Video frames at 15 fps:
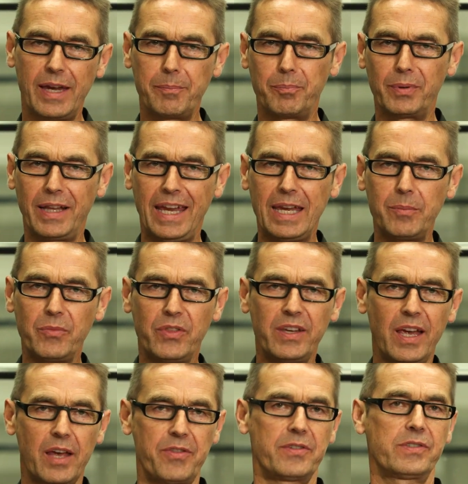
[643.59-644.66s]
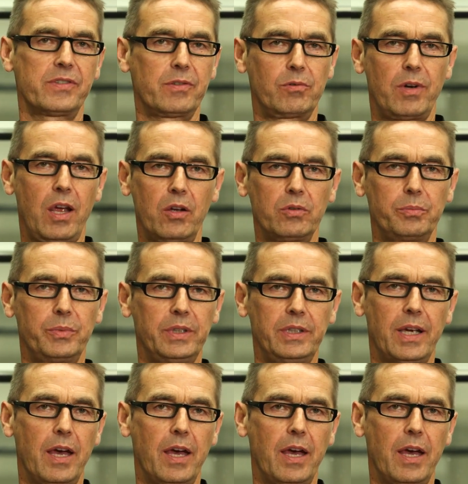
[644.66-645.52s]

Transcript: I blame the others around me,